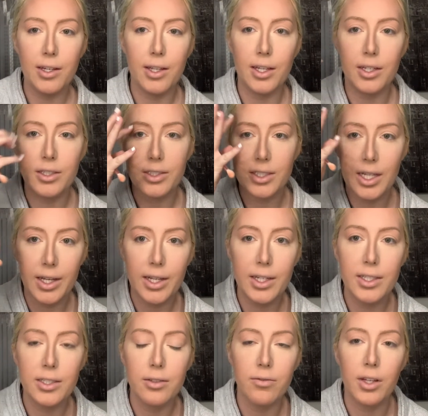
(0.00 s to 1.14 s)
like just that
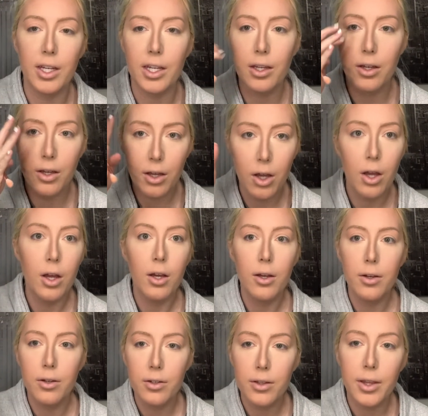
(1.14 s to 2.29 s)
hint of like
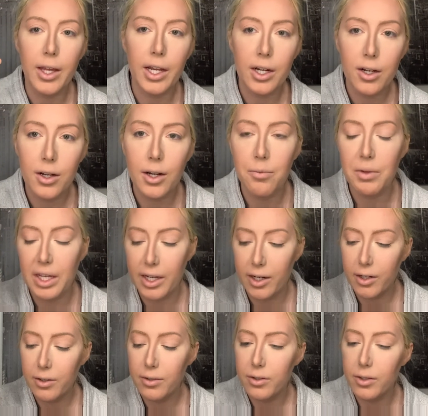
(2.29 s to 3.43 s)
there, I'm
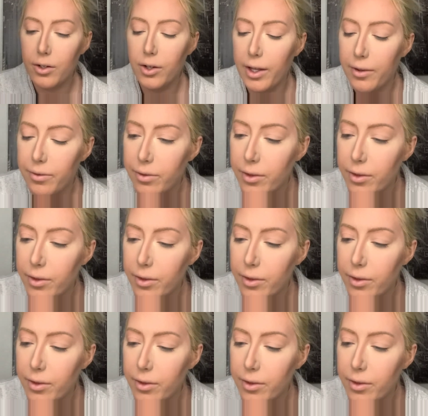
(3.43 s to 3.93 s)
there. Okay,